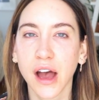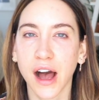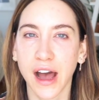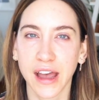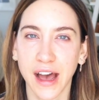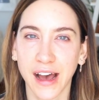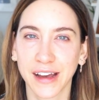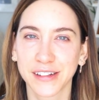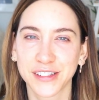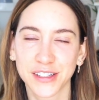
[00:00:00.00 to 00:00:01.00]
I
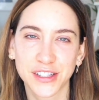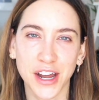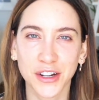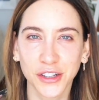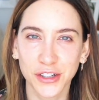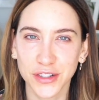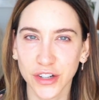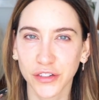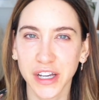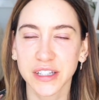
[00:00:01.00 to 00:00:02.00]
had done a little
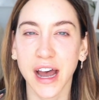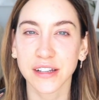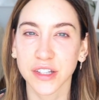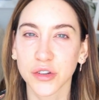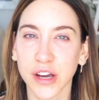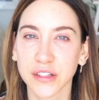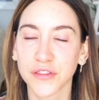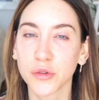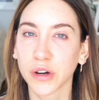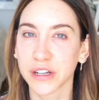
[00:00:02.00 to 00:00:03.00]
survey to ask you guys if
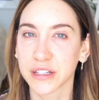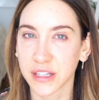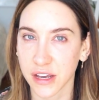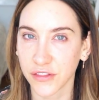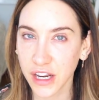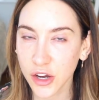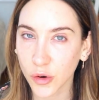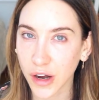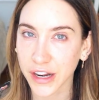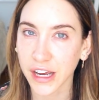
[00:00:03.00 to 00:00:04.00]
you wanted to see a video
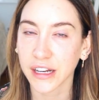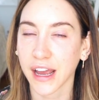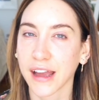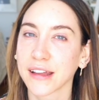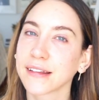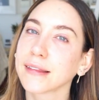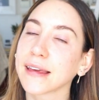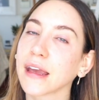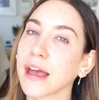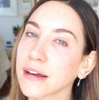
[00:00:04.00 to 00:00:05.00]
on it, and
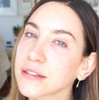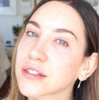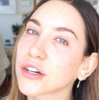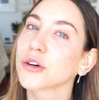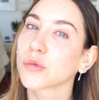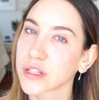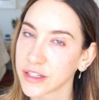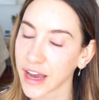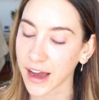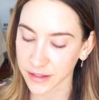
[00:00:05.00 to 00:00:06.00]
the answer was
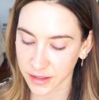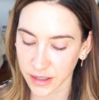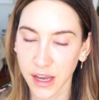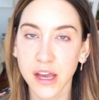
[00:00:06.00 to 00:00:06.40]
yes.